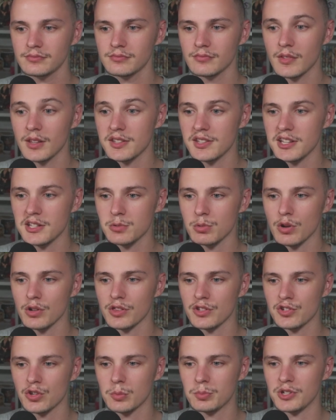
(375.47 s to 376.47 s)
Since we're on
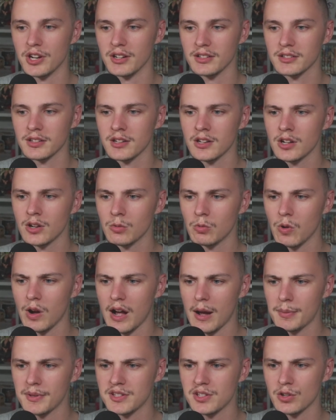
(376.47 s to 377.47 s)
the subject, what
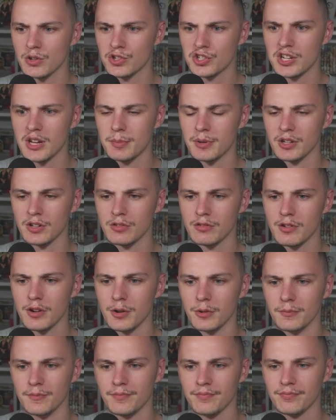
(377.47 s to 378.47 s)
happened to your ship and
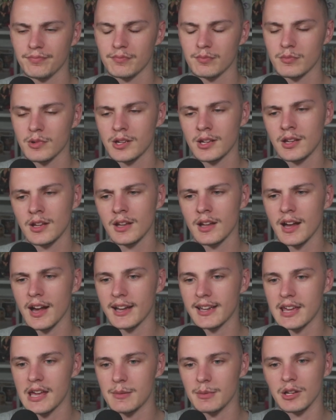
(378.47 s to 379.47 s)
crew? I
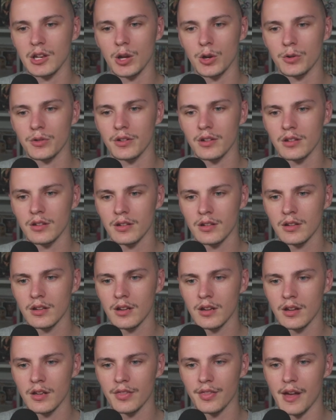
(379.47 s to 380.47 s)
came alone.
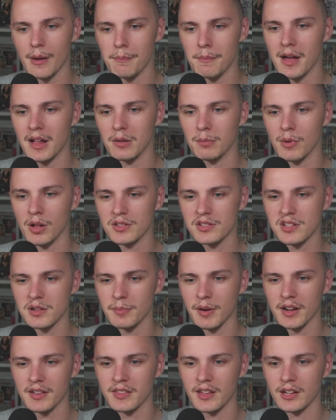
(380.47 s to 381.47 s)
That metal monster
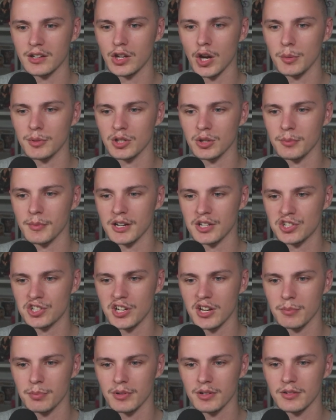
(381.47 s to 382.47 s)
back there gobbled up my
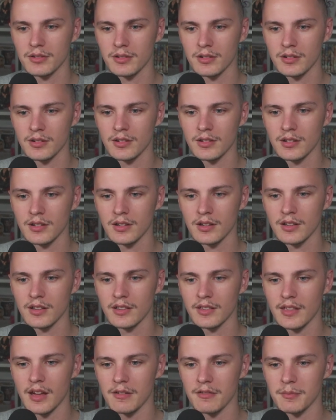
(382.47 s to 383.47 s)
ship.
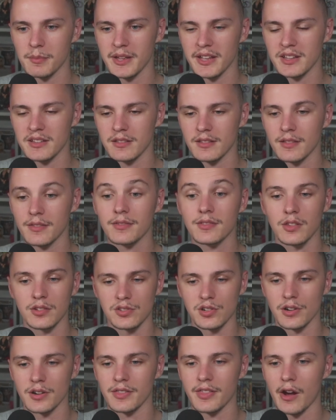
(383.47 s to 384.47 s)
That
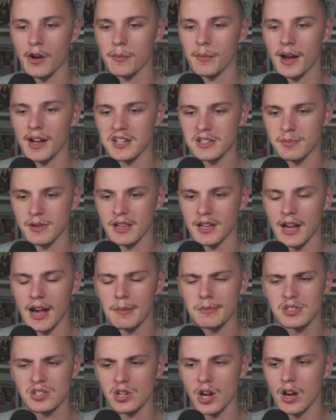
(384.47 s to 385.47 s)
reminds me, I'm
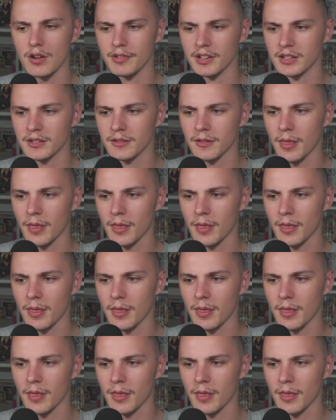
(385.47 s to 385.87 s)
starving.